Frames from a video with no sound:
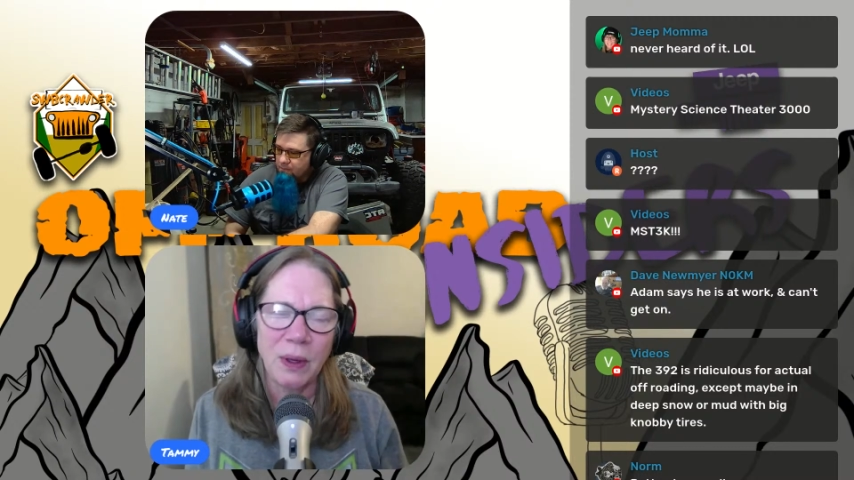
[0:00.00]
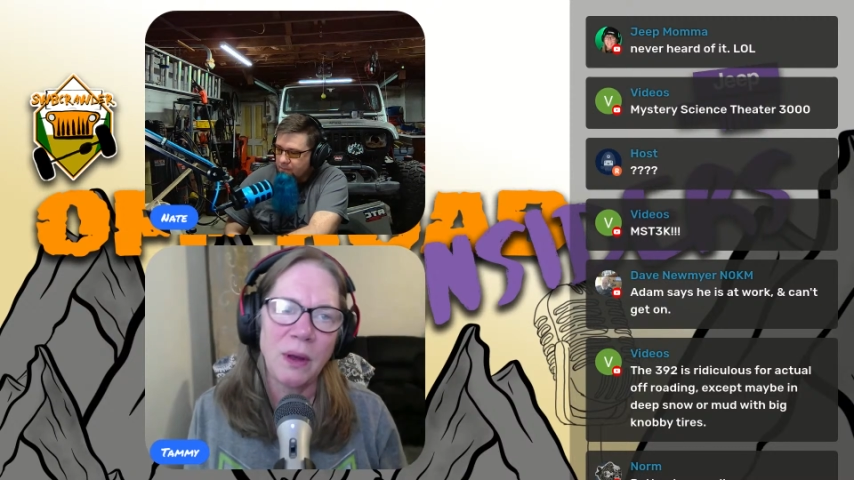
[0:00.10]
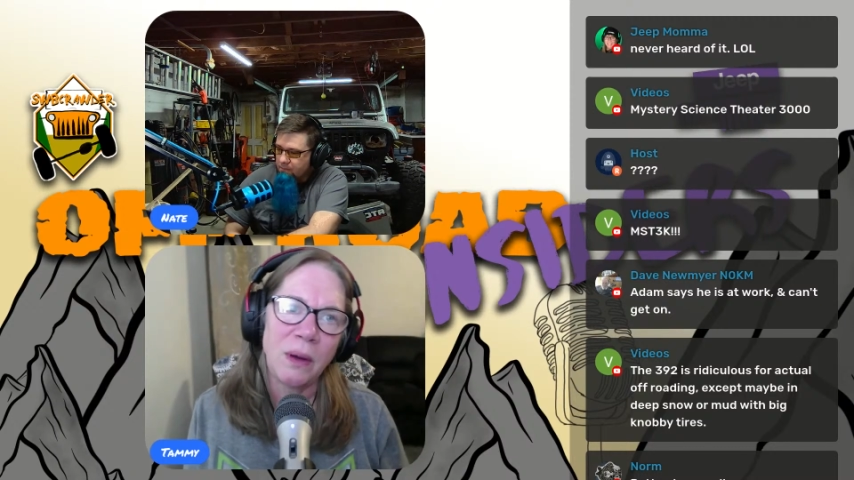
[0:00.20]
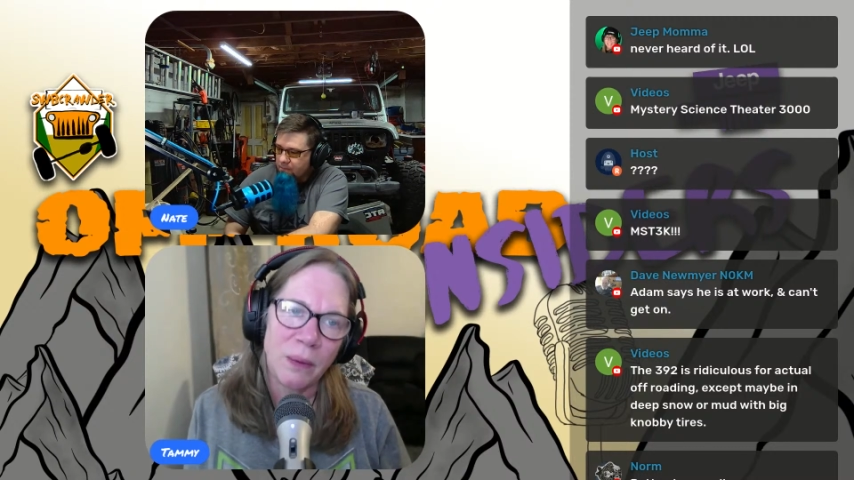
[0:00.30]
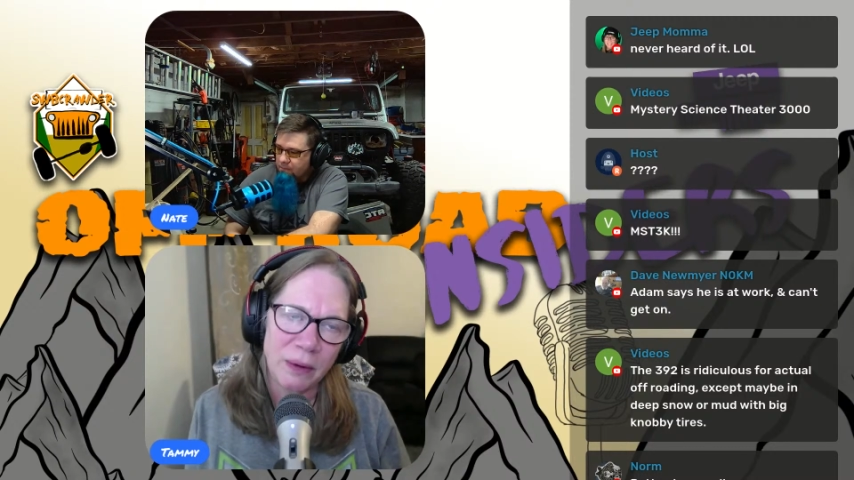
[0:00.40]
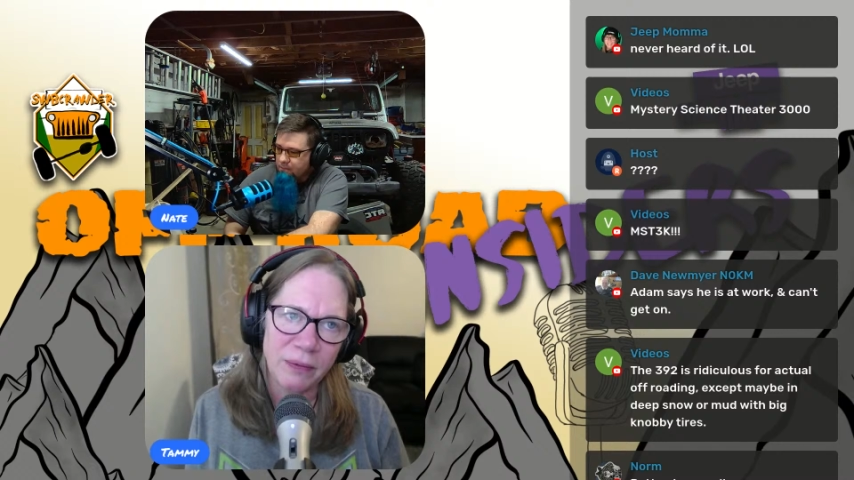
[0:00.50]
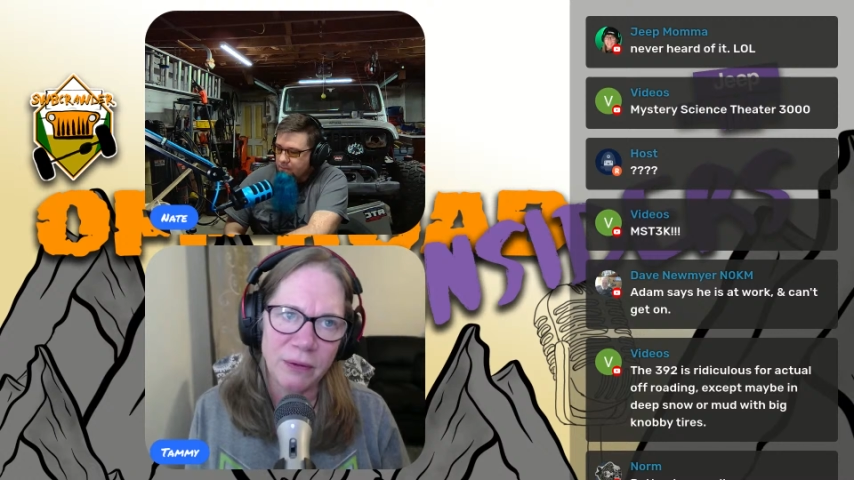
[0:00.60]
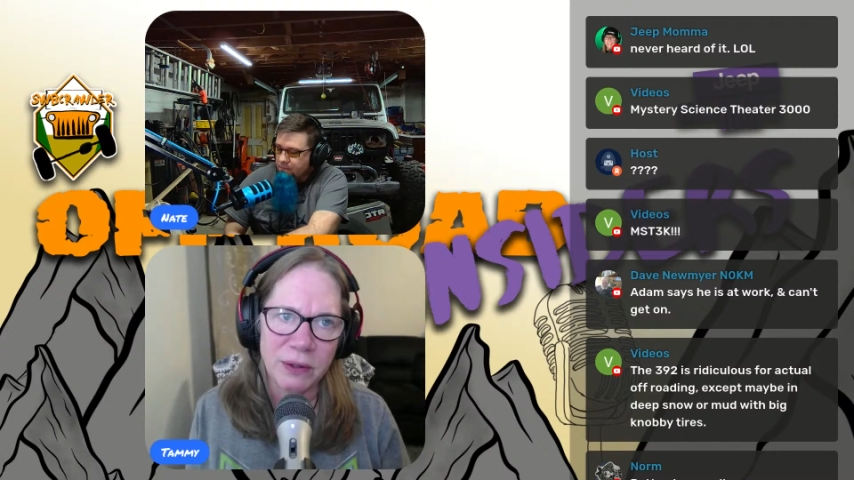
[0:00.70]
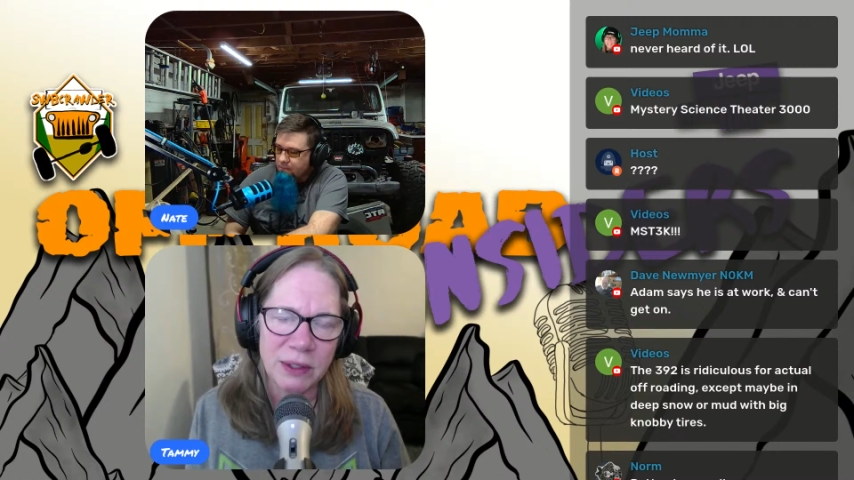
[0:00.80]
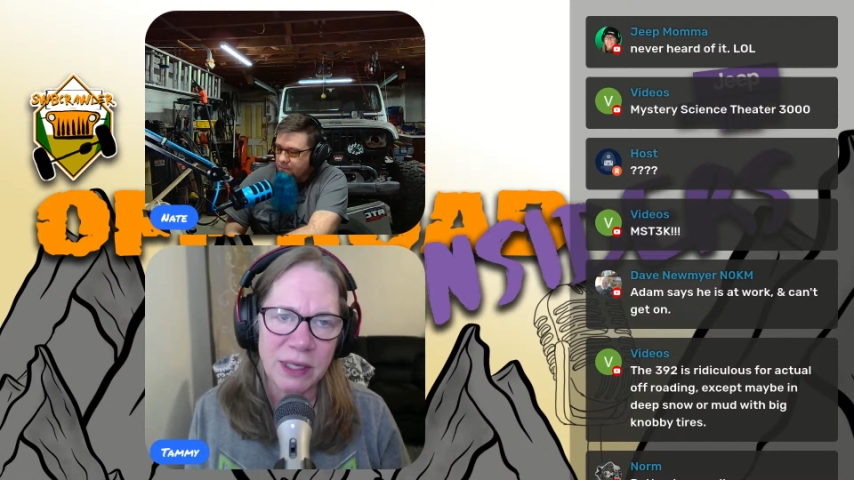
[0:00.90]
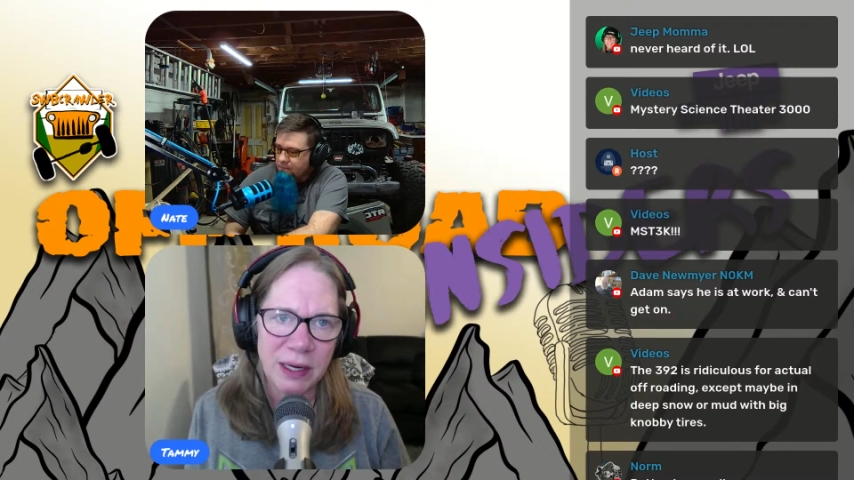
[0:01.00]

Well, first I